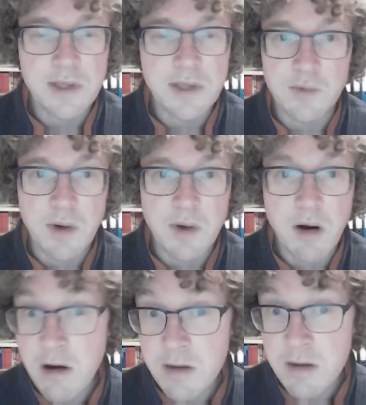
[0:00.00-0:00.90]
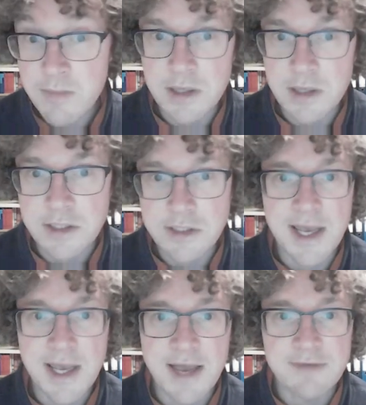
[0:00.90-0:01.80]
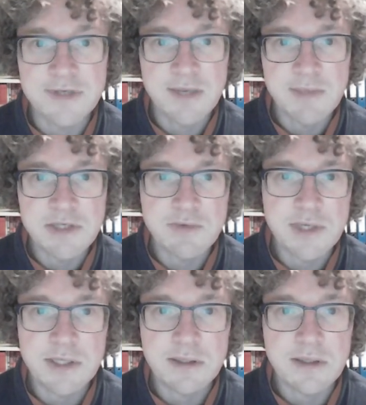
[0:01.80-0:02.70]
now r minus a half sigma squared